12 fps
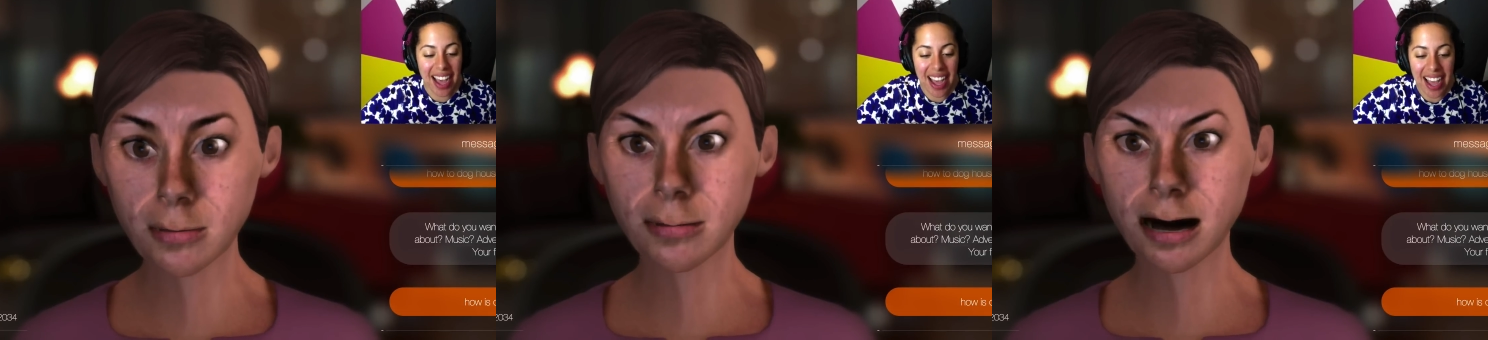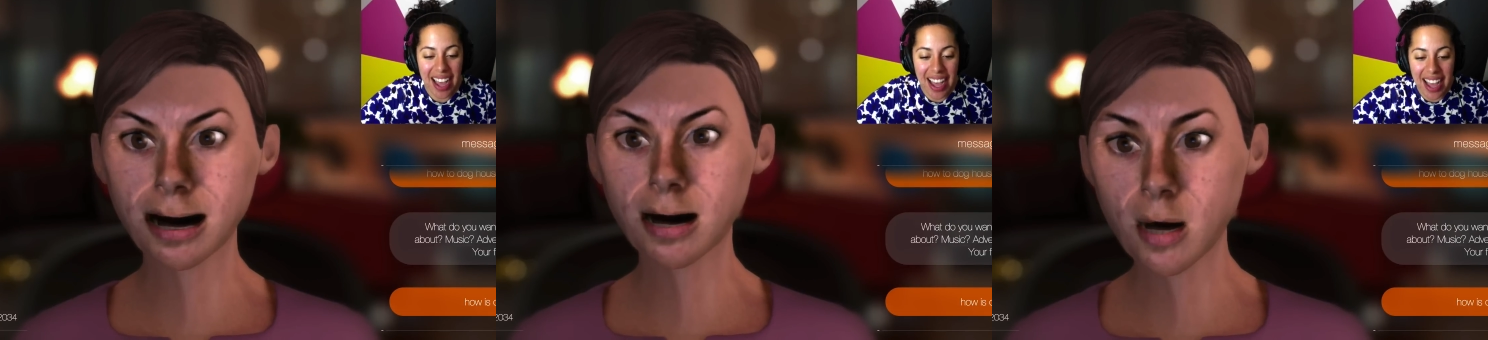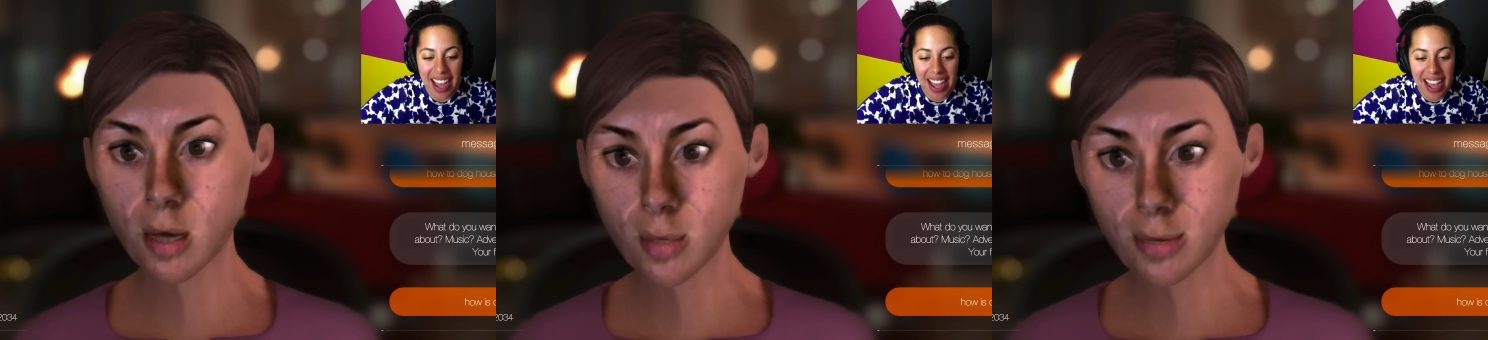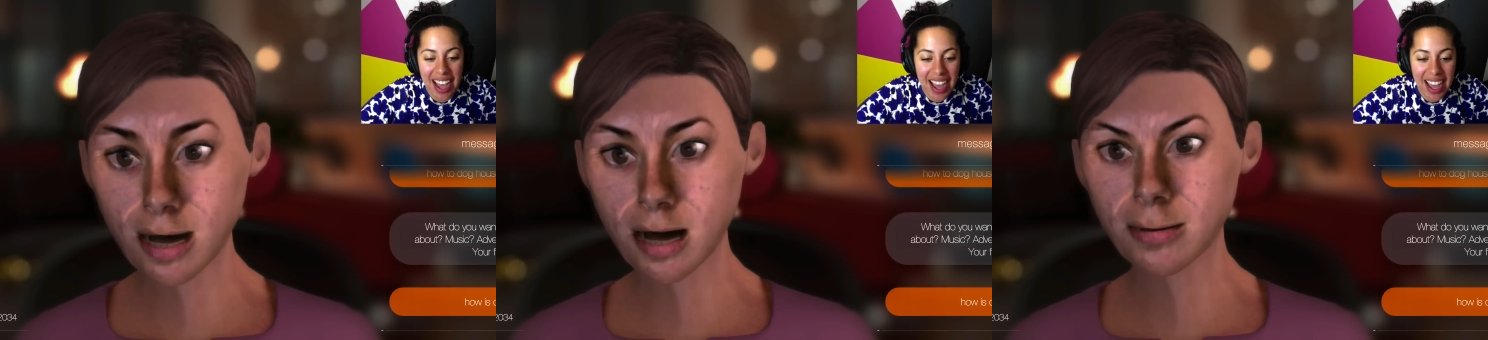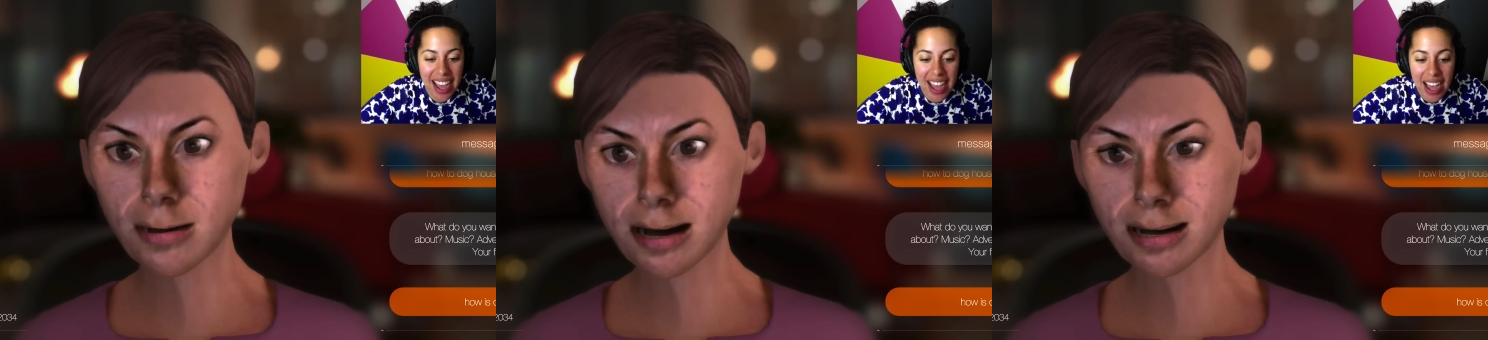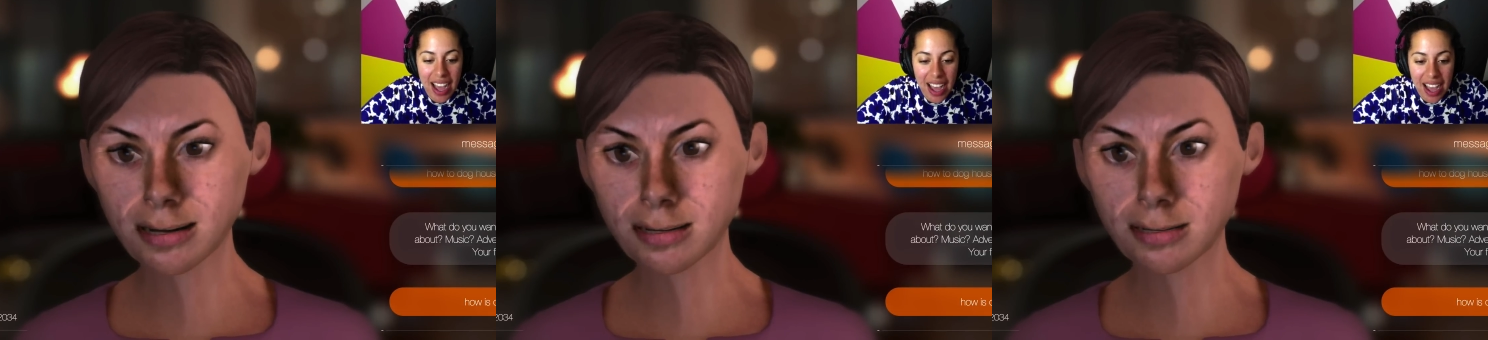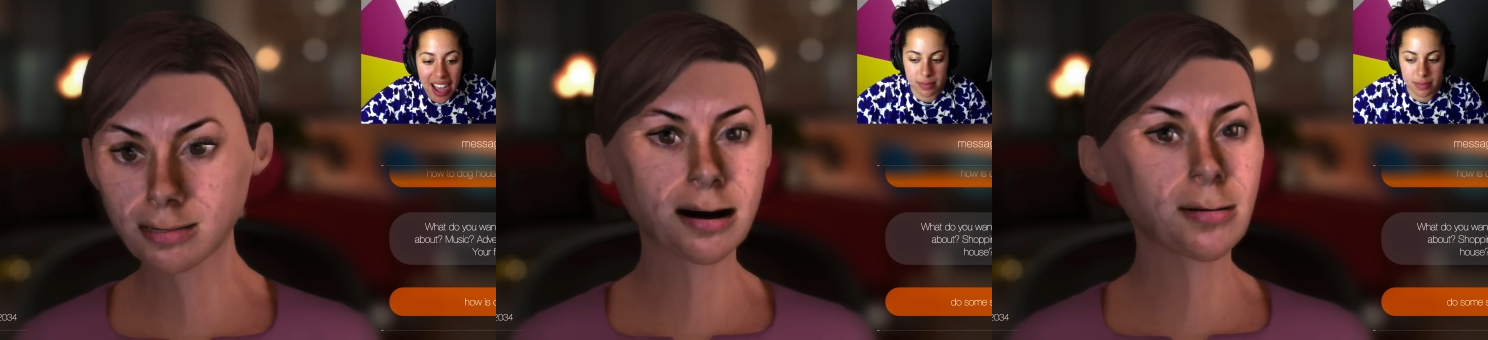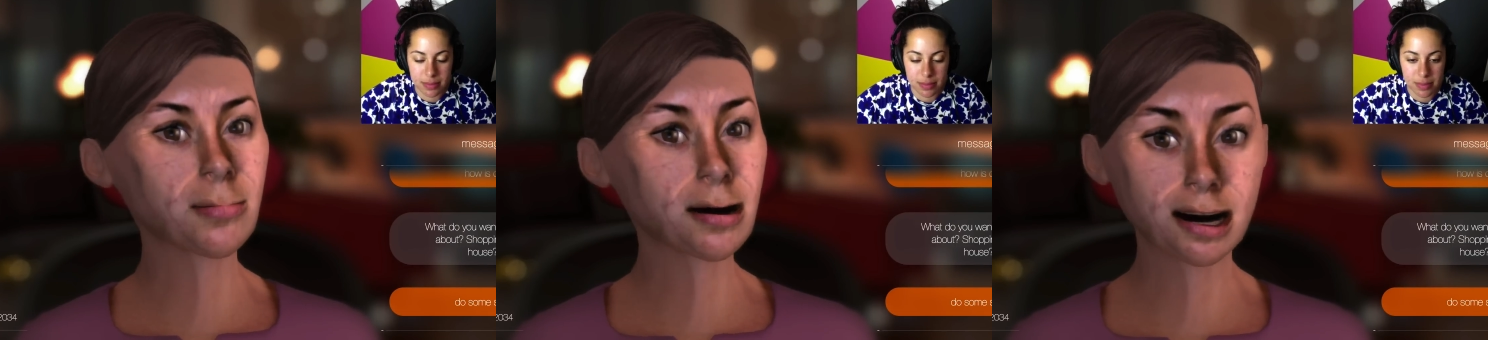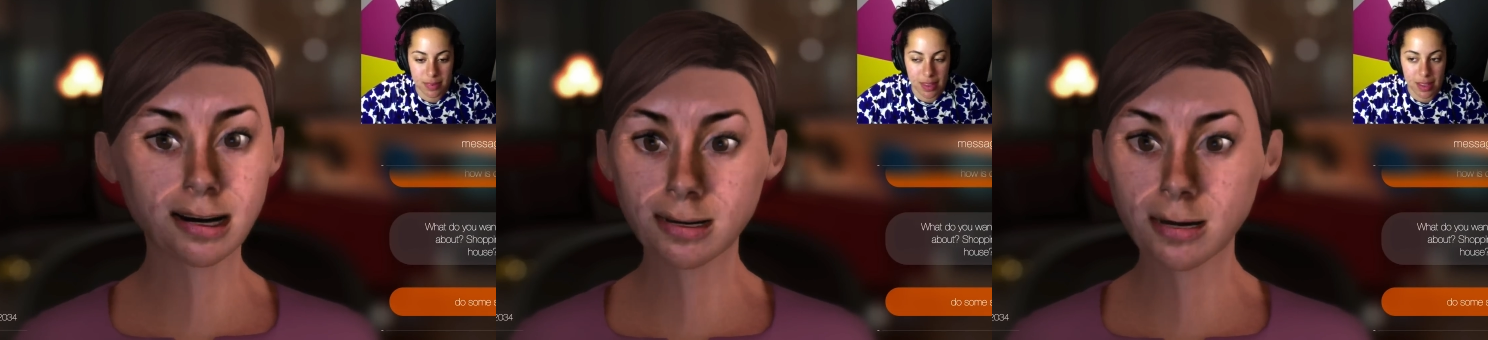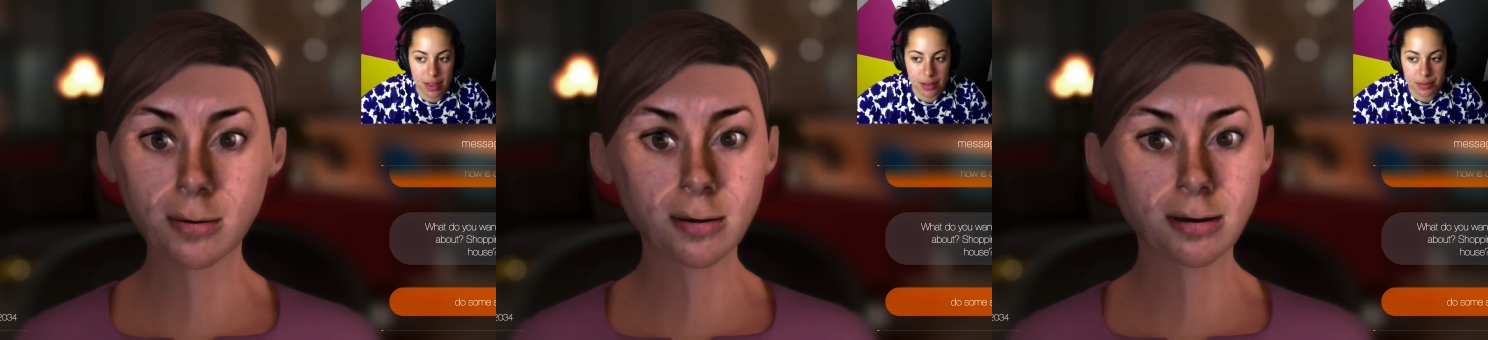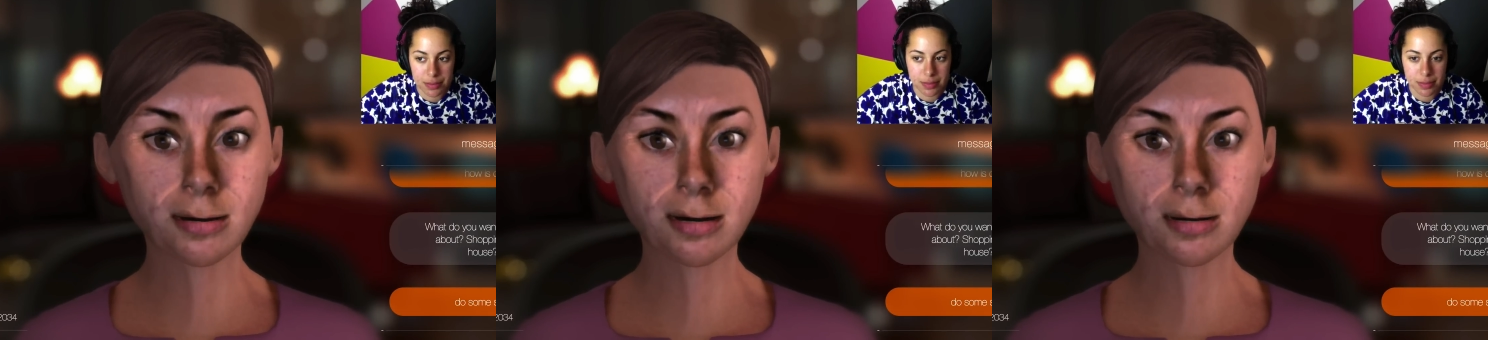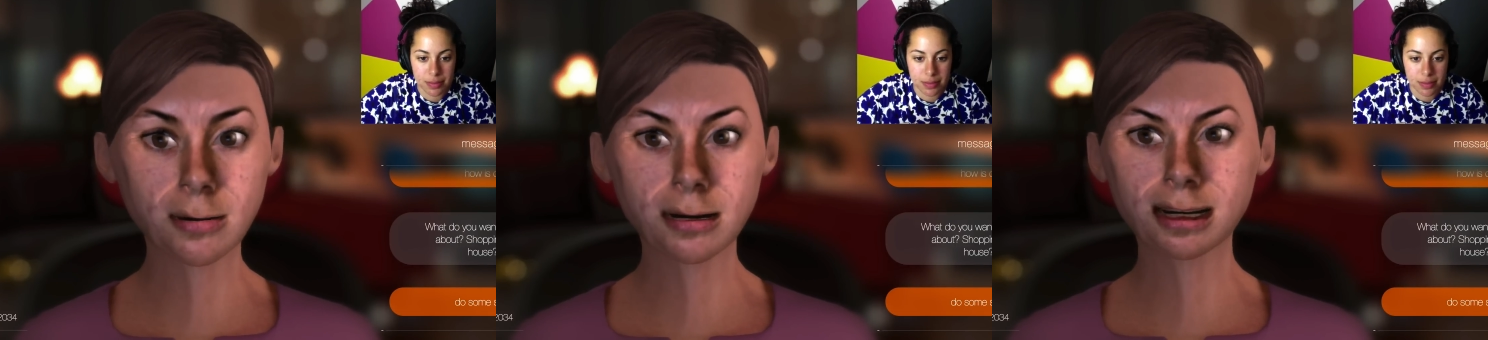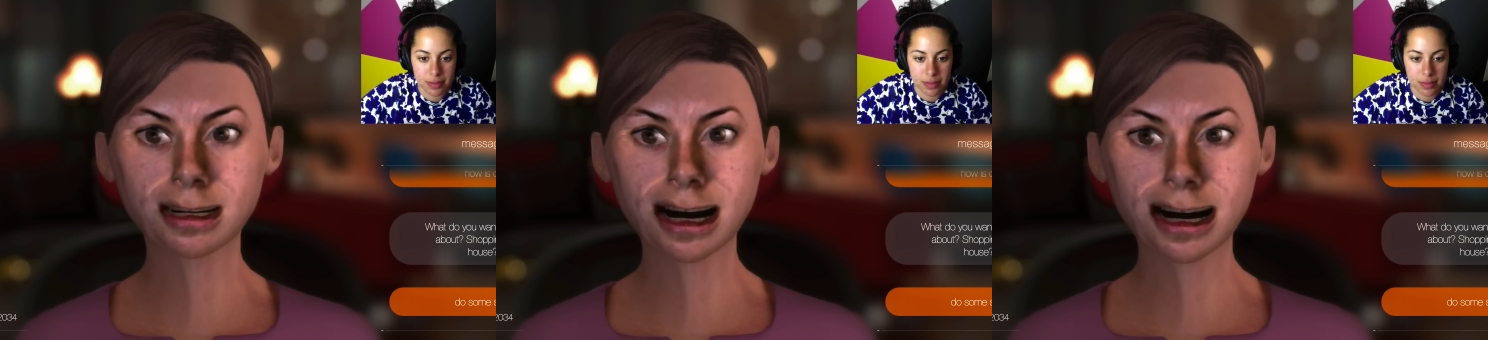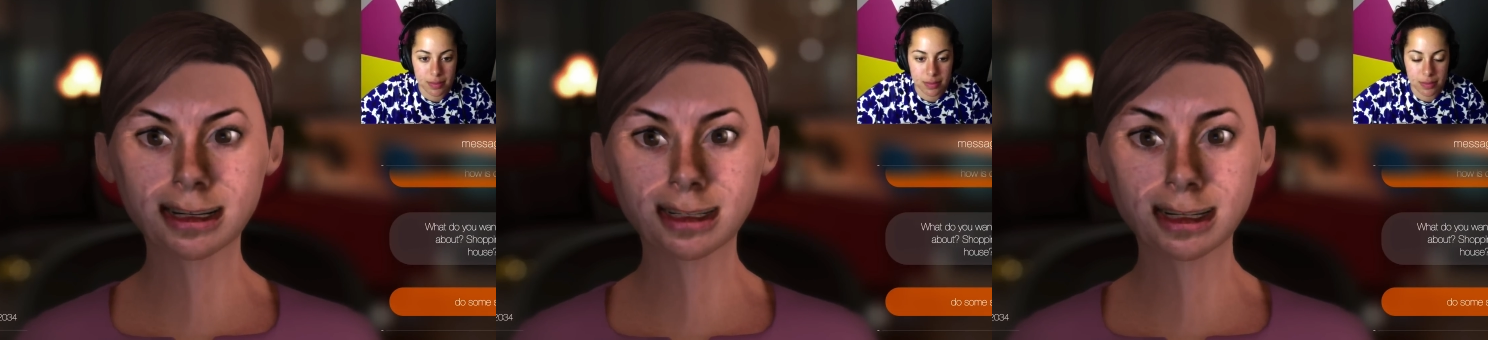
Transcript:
Speaker 1: my goldfish, for instance. Believe it or not, but standard